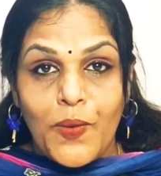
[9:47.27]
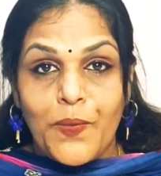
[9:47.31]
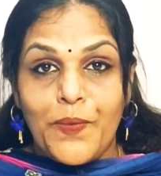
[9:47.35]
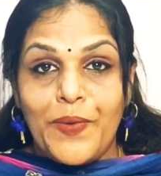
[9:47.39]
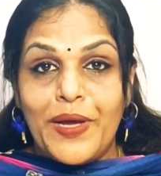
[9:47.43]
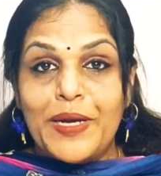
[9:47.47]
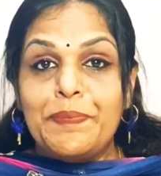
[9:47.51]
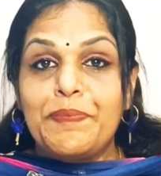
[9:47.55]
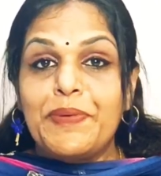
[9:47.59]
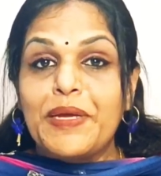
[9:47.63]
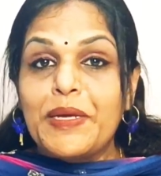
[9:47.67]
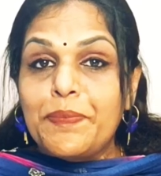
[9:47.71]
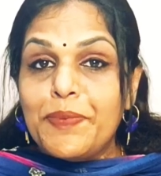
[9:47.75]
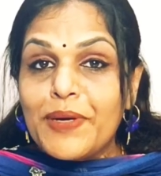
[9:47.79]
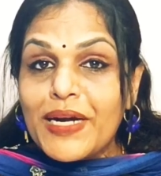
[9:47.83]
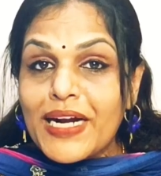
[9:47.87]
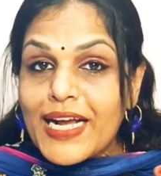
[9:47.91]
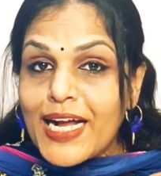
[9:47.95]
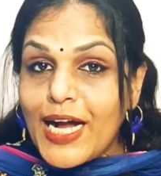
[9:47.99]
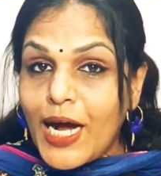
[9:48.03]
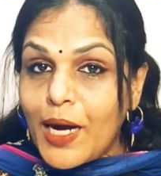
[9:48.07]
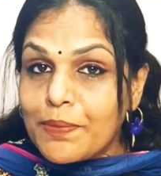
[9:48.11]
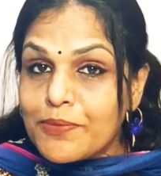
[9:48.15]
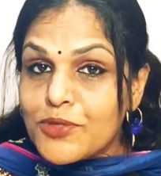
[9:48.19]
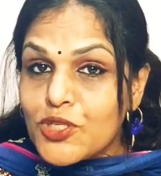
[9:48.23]
When people
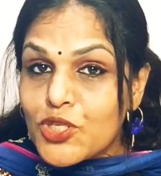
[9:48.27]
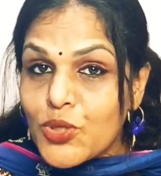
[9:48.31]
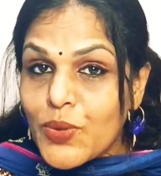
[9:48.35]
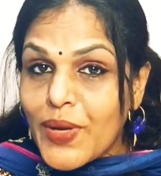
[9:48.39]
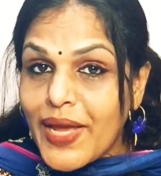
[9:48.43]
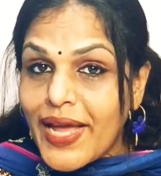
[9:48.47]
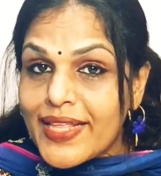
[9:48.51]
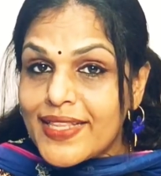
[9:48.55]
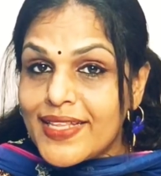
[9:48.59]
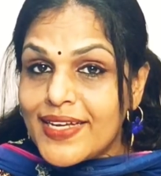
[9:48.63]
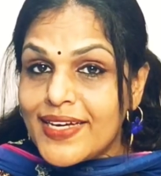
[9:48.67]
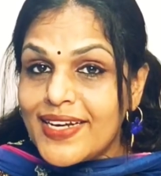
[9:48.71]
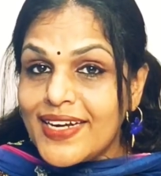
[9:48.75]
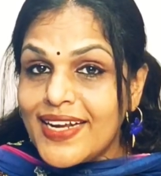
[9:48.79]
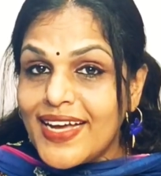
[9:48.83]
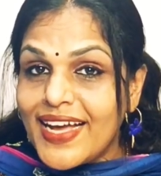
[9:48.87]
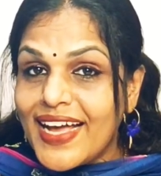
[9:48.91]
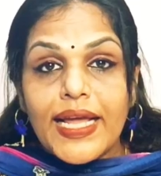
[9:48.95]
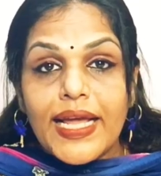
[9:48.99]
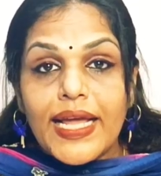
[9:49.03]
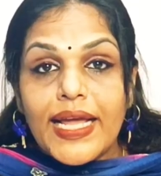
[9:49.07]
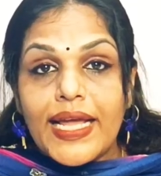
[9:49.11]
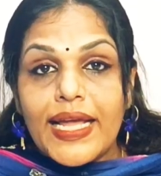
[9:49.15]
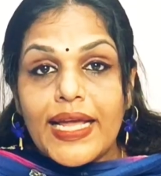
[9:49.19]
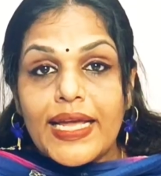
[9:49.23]
come together,
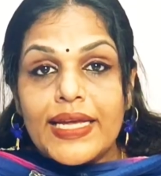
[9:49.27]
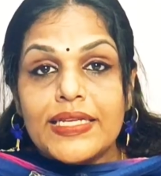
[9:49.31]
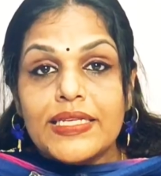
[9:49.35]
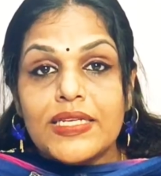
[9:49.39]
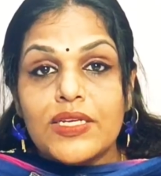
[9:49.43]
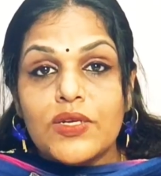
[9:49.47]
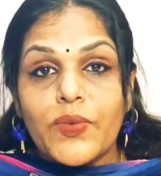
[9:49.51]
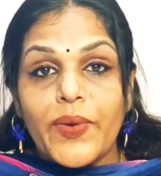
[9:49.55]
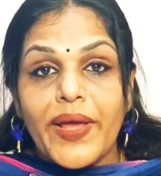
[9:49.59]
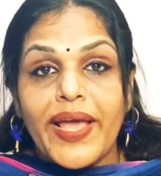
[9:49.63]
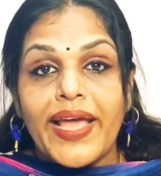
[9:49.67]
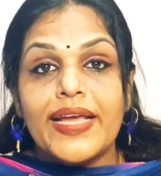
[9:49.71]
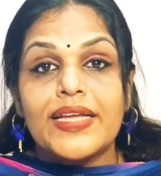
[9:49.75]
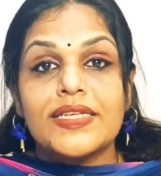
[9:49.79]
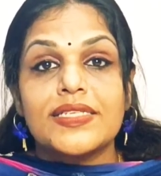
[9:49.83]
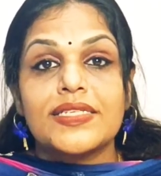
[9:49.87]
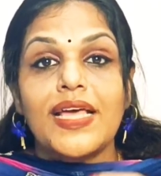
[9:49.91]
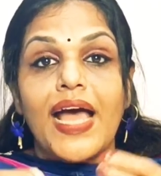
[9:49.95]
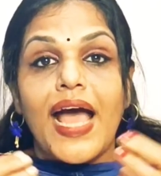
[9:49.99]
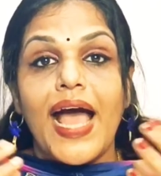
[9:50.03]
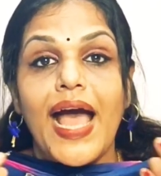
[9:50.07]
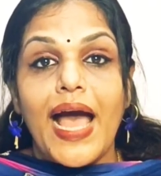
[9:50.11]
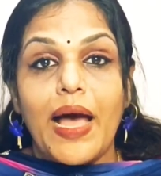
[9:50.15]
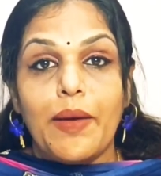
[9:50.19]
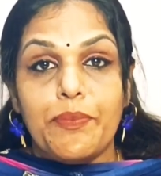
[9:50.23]
it creates
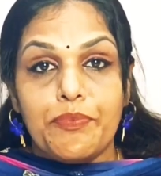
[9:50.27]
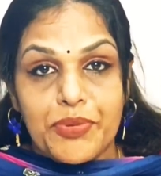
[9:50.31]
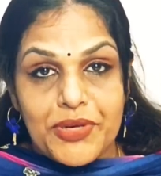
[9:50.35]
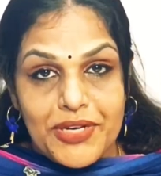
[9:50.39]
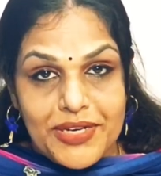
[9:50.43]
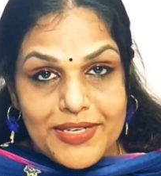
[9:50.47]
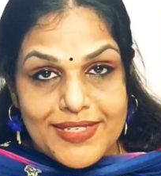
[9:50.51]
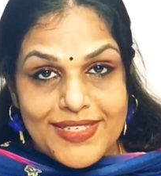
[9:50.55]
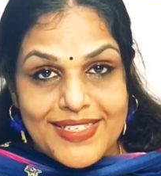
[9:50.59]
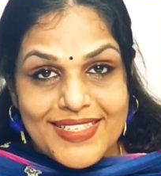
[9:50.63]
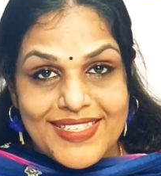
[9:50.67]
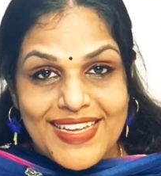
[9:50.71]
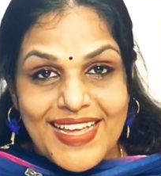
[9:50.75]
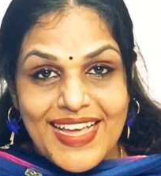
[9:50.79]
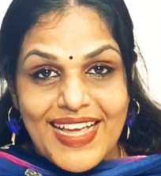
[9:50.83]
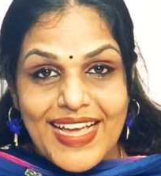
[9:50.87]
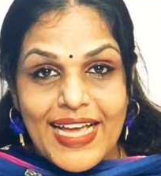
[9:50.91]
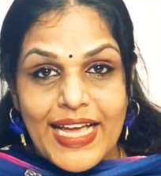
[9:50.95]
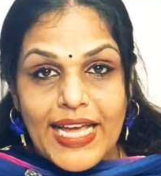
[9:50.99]
happiness.